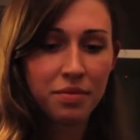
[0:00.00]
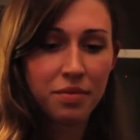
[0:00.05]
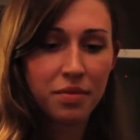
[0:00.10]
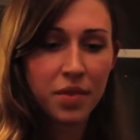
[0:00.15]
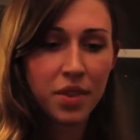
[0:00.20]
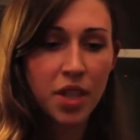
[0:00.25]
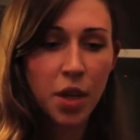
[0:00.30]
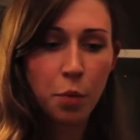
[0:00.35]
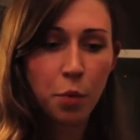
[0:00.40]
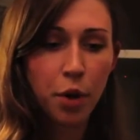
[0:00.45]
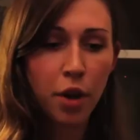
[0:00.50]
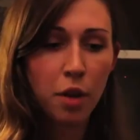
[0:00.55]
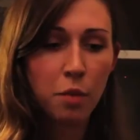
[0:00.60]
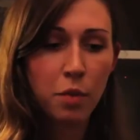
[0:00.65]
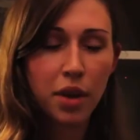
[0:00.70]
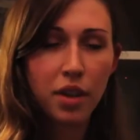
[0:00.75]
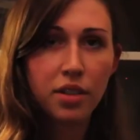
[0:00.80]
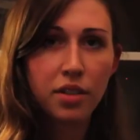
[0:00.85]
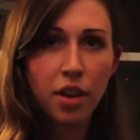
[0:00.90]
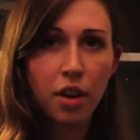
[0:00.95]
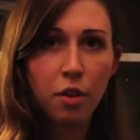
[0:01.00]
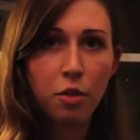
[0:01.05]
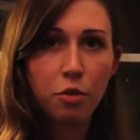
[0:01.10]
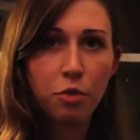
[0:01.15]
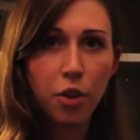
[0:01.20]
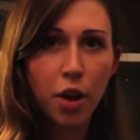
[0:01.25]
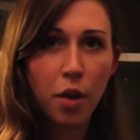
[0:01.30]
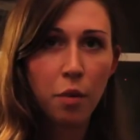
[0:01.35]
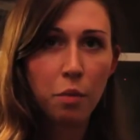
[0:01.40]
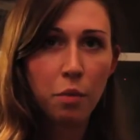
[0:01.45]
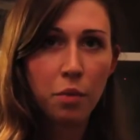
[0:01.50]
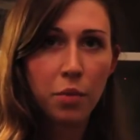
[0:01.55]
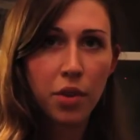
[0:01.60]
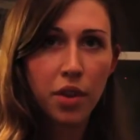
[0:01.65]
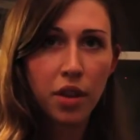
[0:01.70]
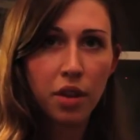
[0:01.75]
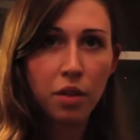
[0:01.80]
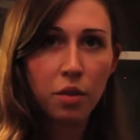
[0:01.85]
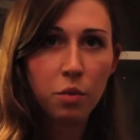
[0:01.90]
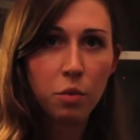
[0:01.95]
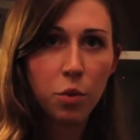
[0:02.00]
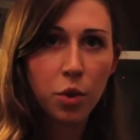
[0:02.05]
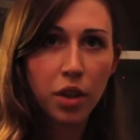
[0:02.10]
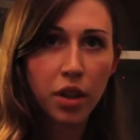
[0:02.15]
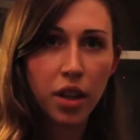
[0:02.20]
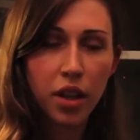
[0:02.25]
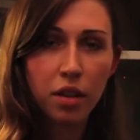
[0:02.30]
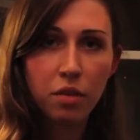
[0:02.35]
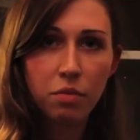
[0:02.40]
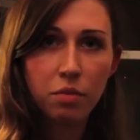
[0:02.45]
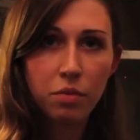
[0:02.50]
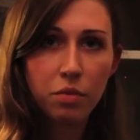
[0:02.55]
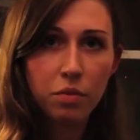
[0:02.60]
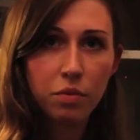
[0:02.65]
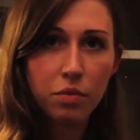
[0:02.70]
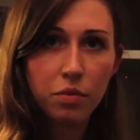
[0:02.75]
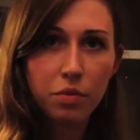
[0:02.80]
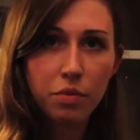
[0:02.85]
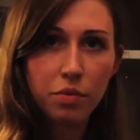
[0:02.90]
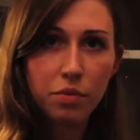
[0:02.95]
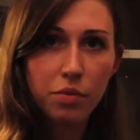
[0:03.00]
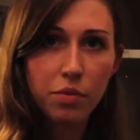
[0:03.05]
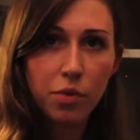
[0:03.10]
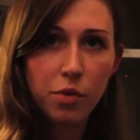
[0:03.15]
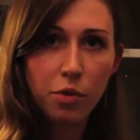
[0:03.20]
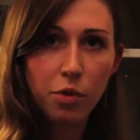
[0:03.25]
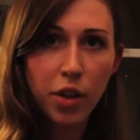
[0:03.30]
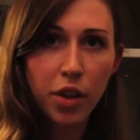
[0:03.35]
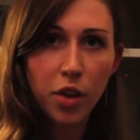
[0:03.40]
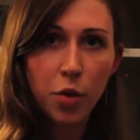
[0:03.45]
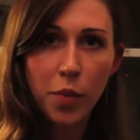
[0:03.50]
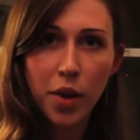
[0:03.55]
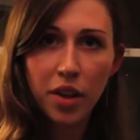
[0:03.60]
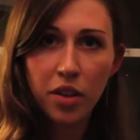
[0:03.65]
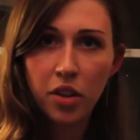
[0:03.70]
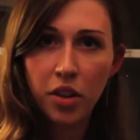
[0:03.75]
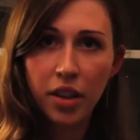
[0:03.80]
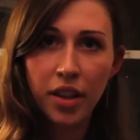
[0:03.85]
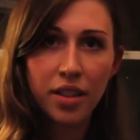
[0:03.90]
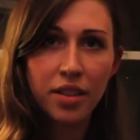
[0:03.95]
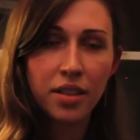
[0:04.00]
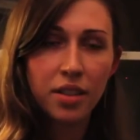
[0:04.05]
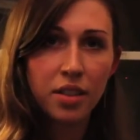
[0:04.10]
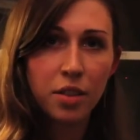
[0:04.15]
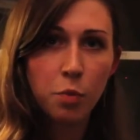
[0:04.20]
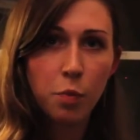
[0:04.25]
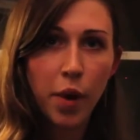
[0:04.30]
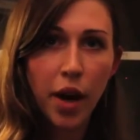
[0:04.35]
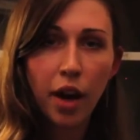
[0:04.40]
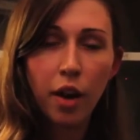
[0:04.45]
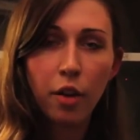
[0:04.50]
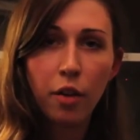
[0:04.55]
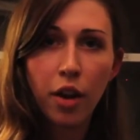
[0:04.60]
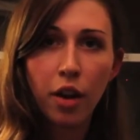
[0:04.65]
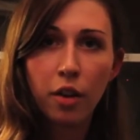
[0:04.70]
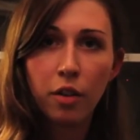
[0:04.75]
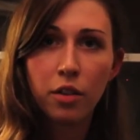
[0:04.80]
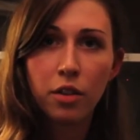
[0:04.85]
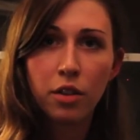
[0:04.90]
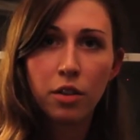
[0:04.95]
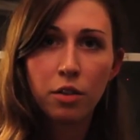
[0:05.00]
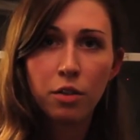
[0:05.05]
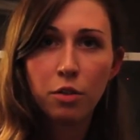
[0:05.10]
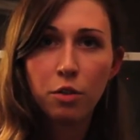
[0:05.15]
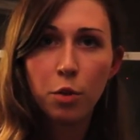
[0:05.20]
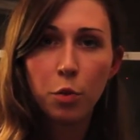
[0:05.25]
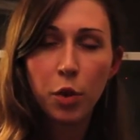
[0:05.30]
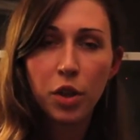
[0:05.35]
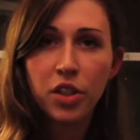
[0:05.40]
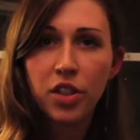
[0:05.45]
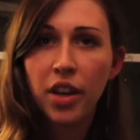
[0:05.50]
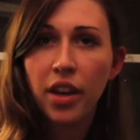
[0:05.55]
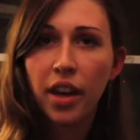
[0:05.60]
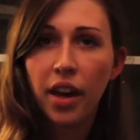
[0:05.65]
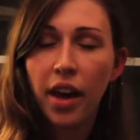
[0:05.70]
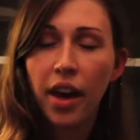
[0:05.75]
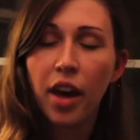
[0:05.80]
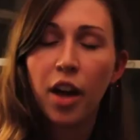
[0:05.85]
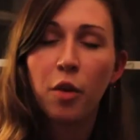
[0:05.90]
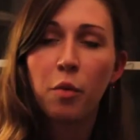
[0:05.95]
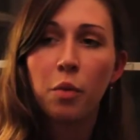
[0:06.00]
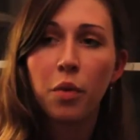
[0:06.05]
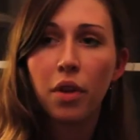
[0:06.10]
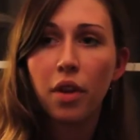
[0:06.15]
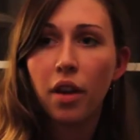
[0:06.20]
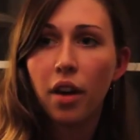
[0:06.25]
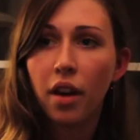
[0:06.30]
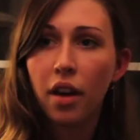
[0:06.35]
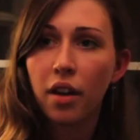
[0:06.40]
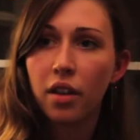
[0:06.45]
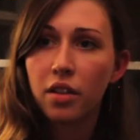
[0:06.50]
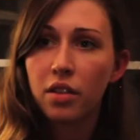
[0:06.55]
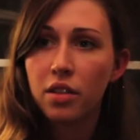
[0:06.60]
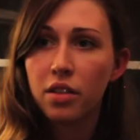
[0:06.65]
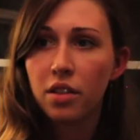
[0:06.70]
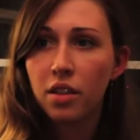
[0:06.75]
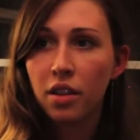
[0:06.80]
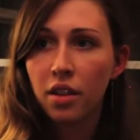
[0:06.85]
separated myself from the really fundamentalist background from which I came, and